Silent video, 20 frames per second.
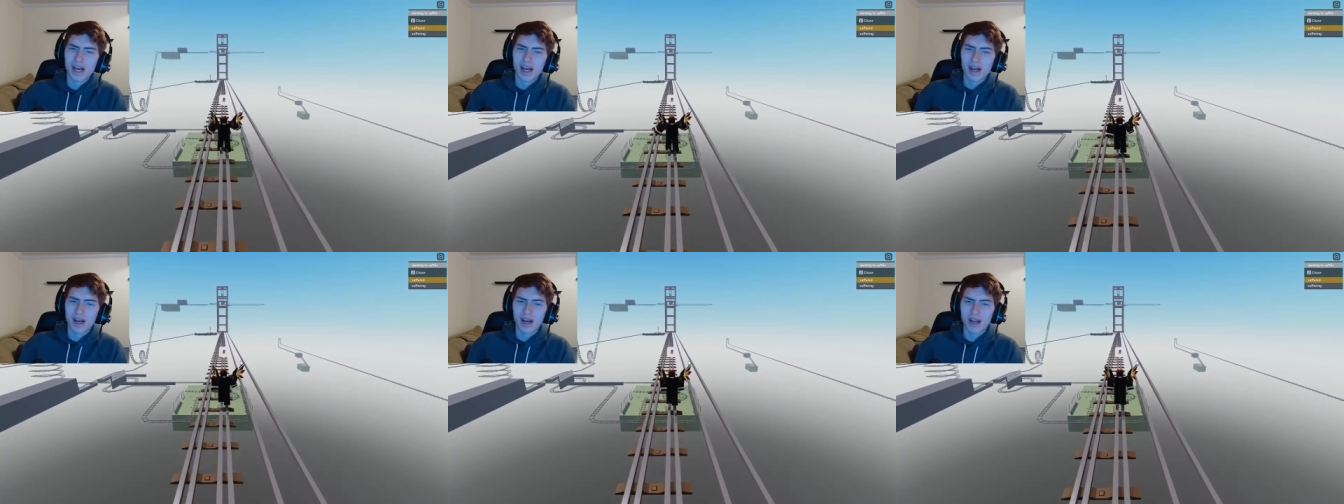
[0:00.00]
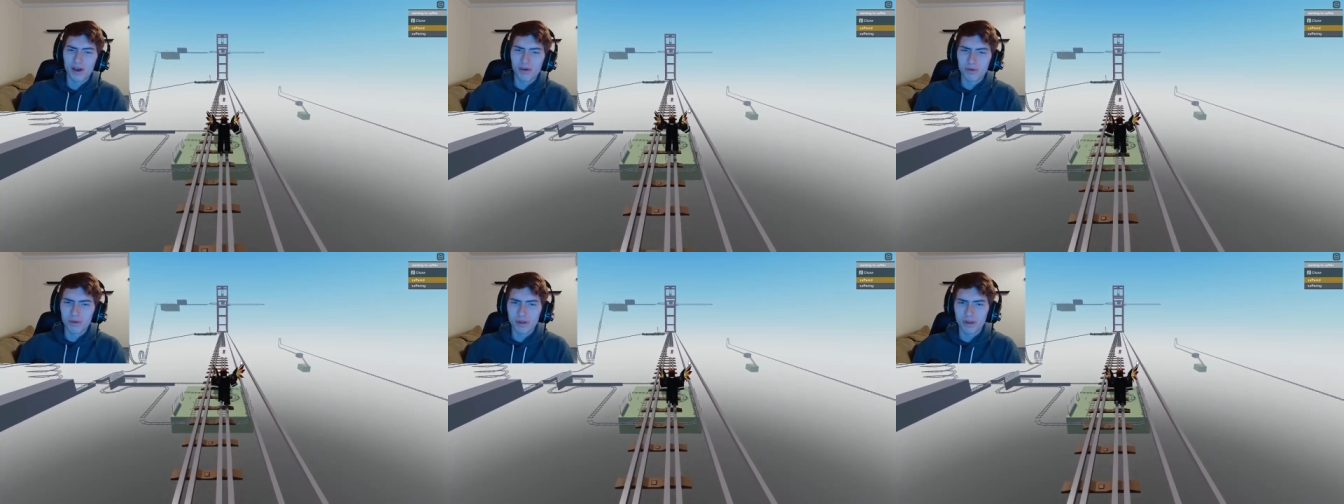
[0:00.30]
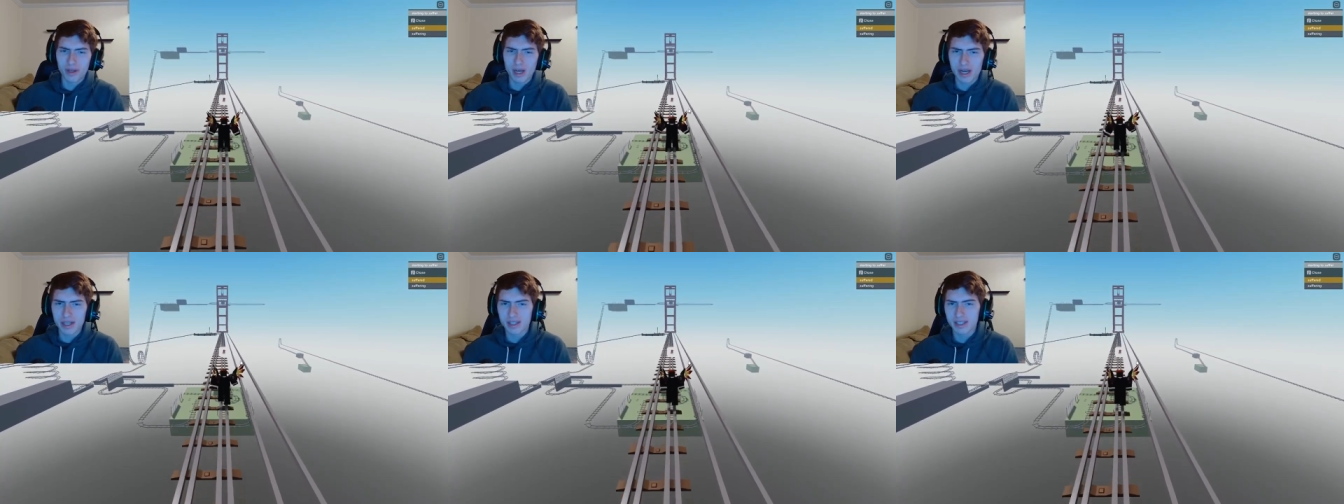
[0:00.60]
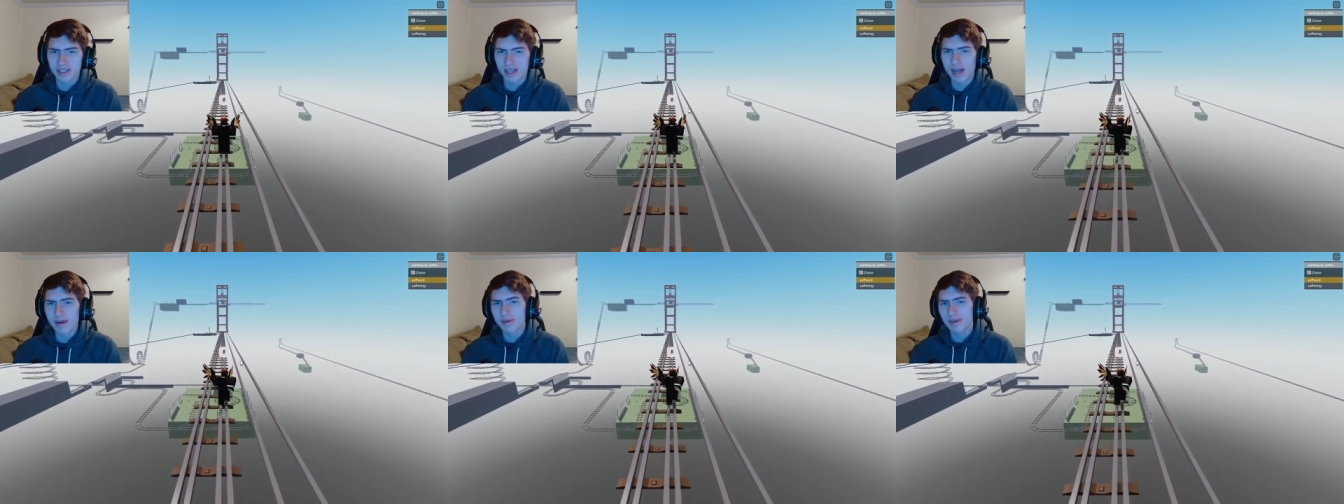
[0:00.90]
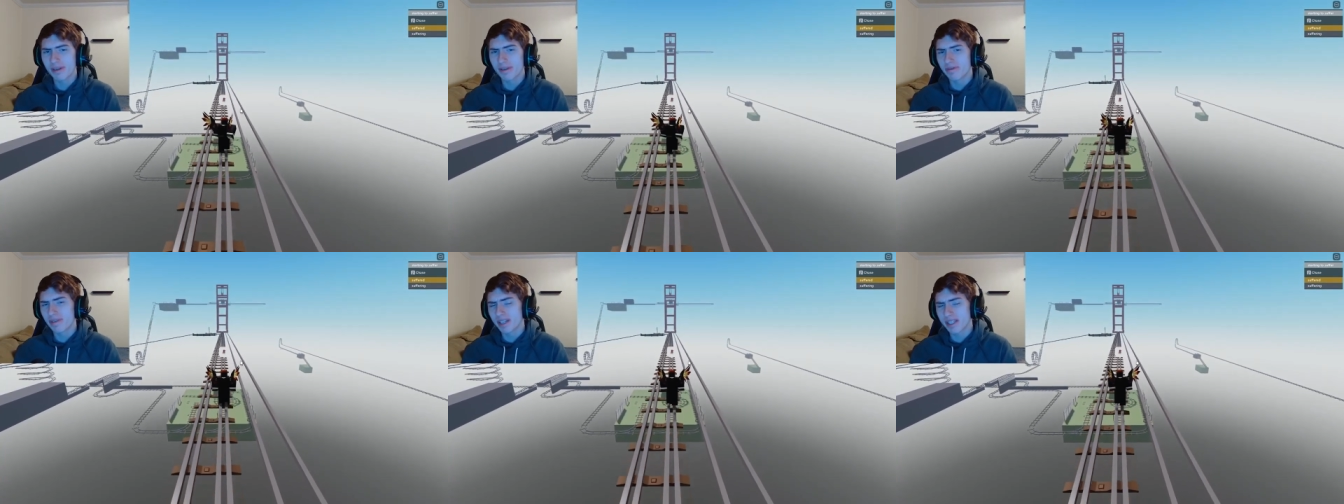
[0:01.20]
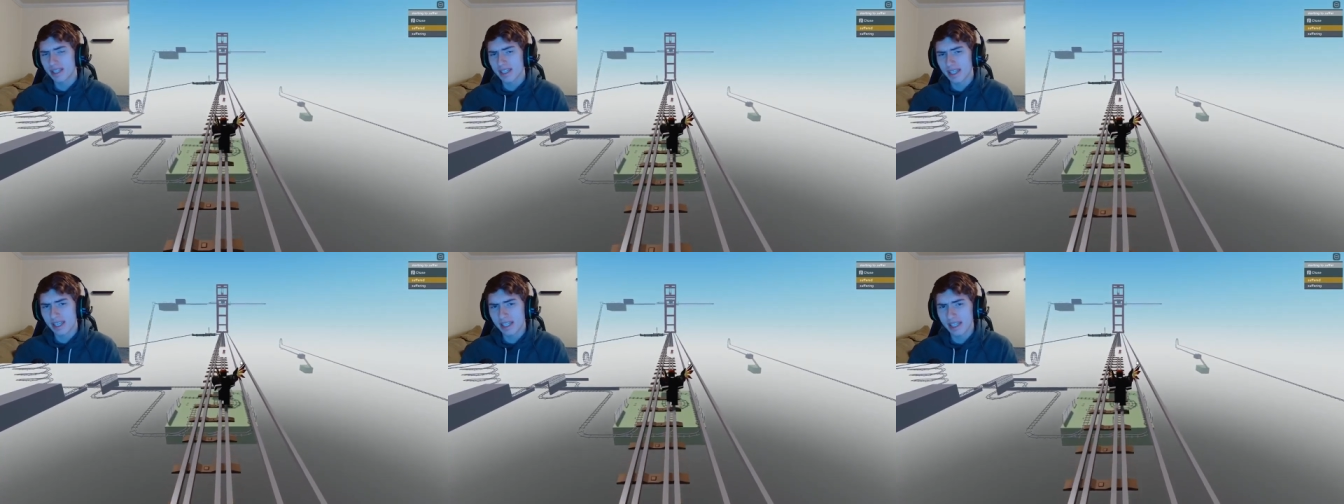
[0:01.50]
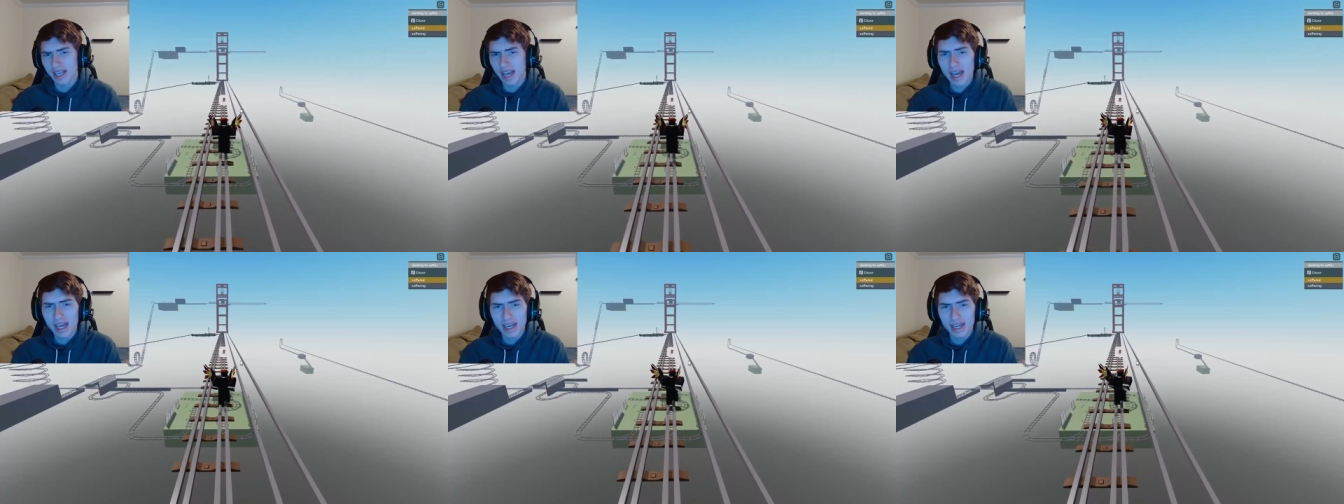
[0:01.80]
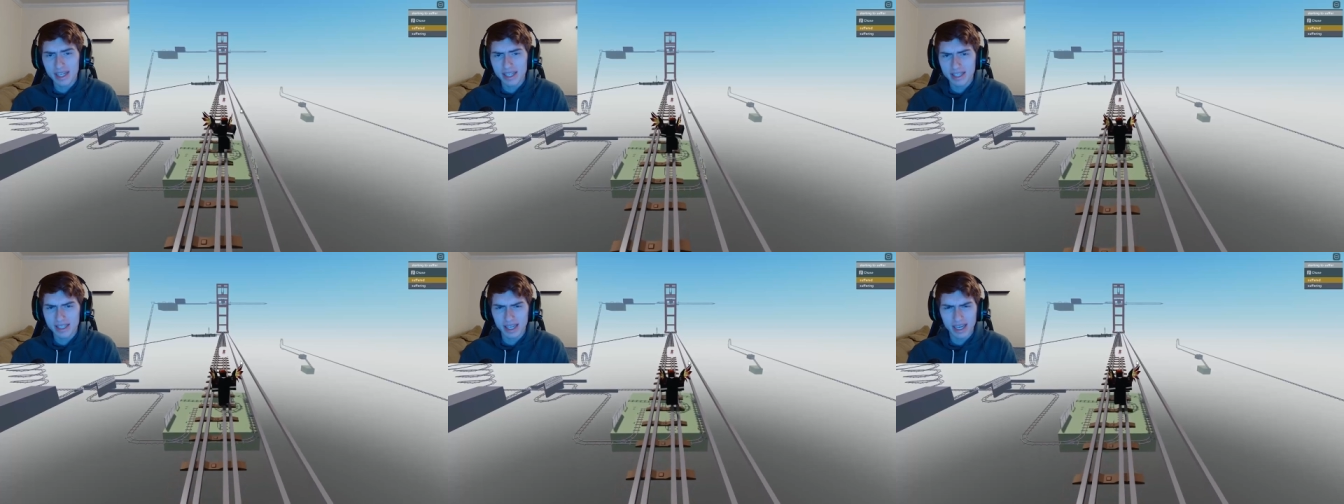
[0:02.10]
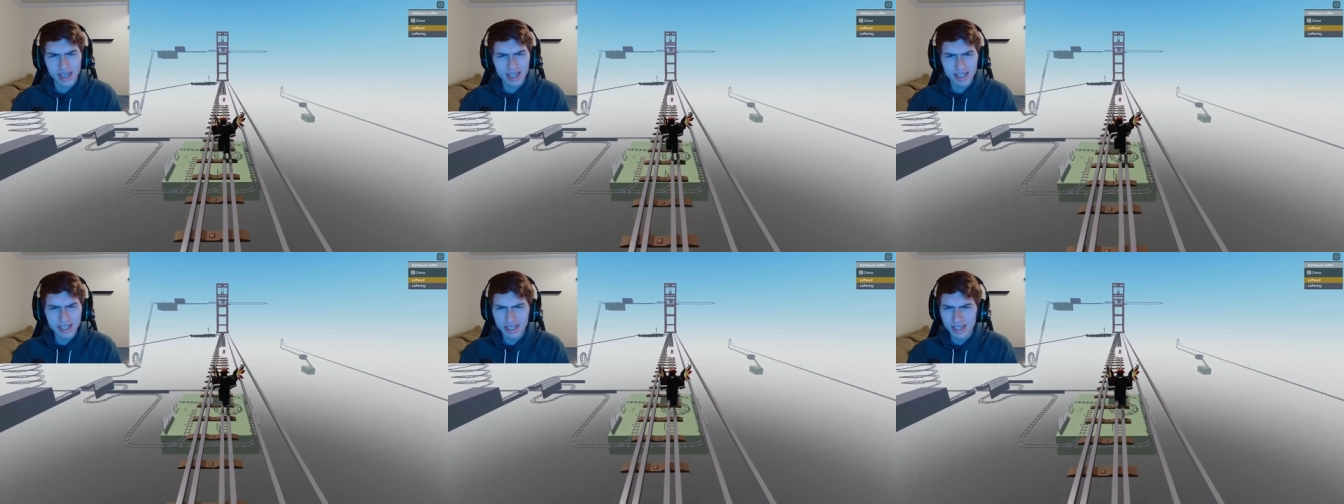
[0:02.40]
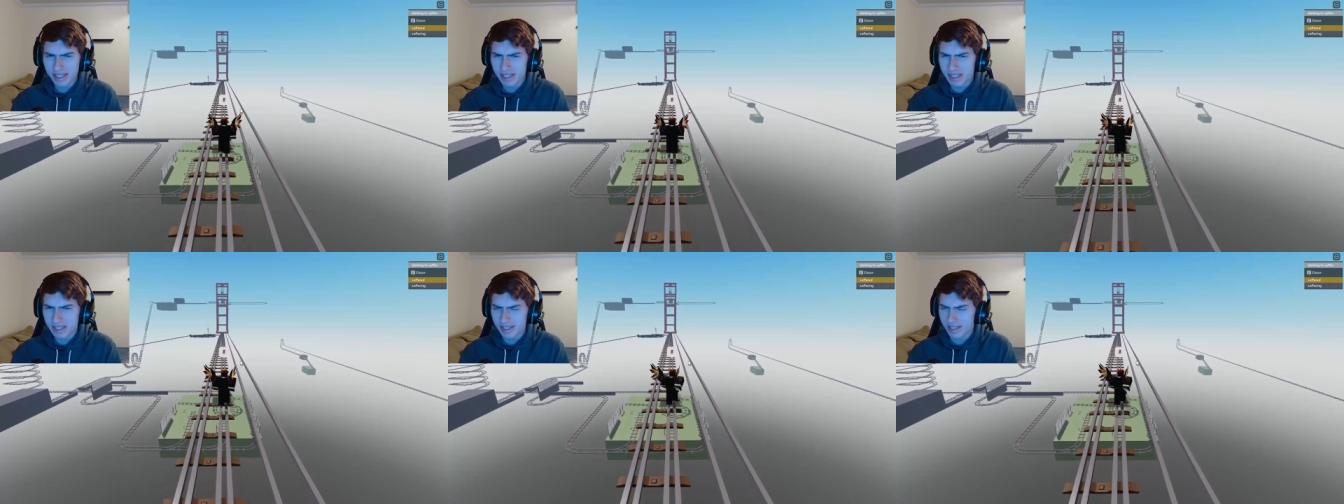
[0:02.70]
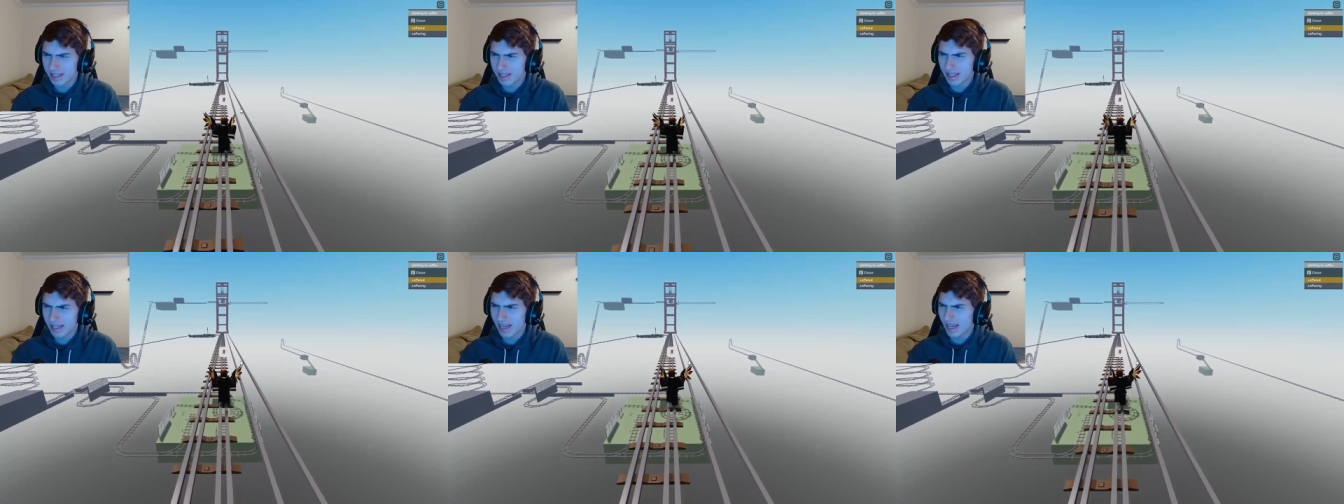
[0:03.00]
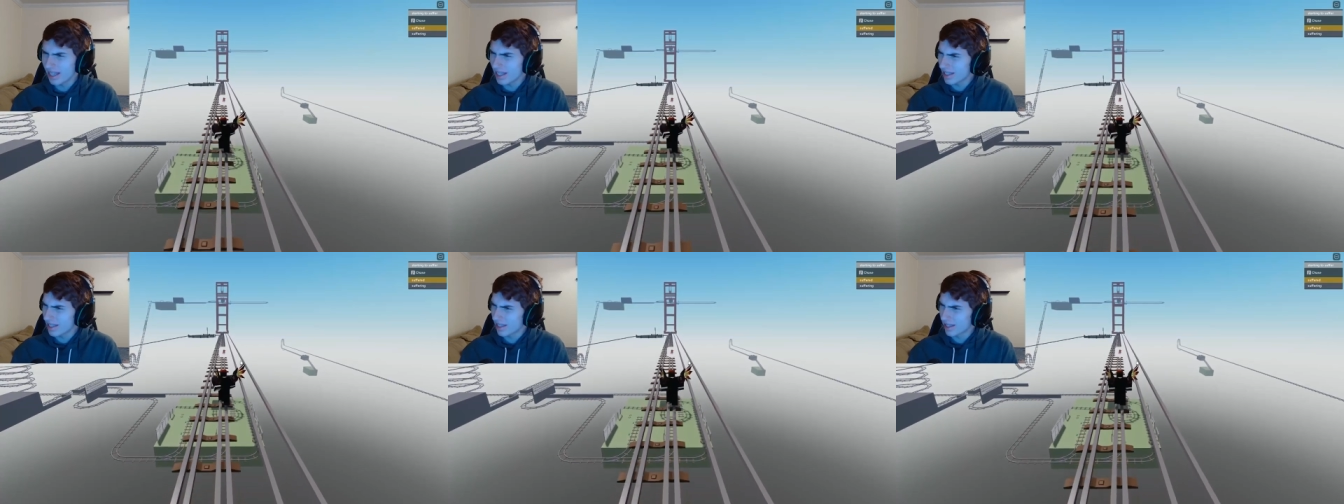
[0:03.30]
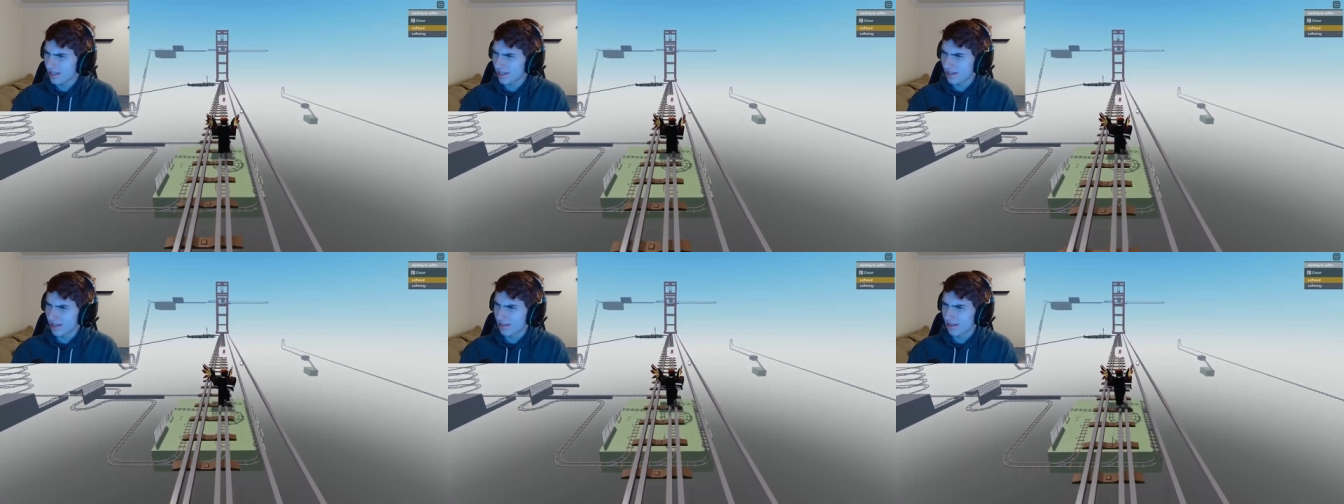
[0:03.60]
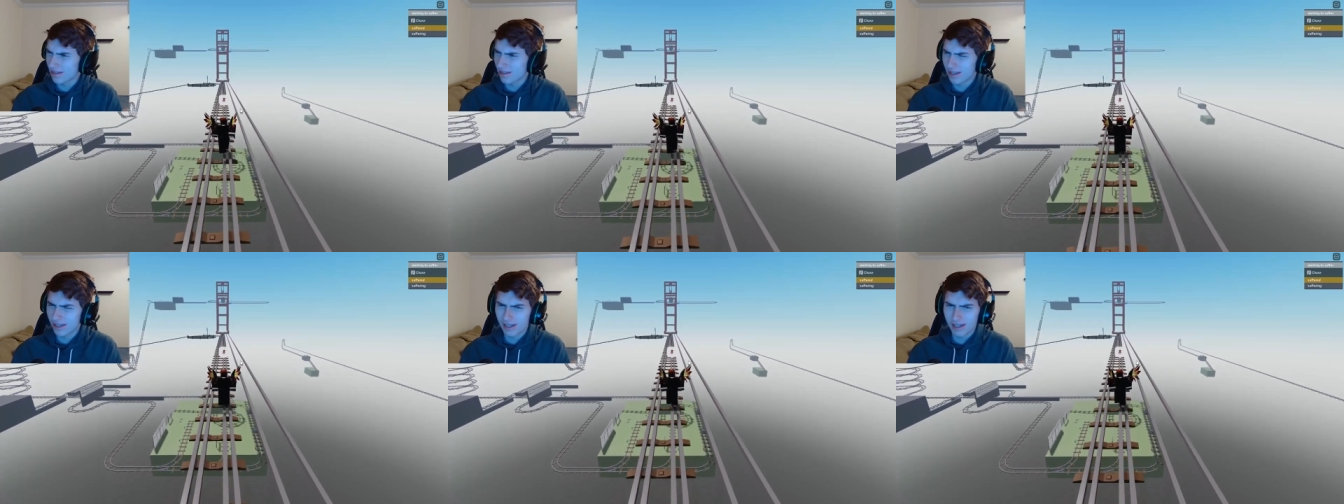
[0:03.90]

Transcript: Oh, well, it's time to investigate that again, I guess.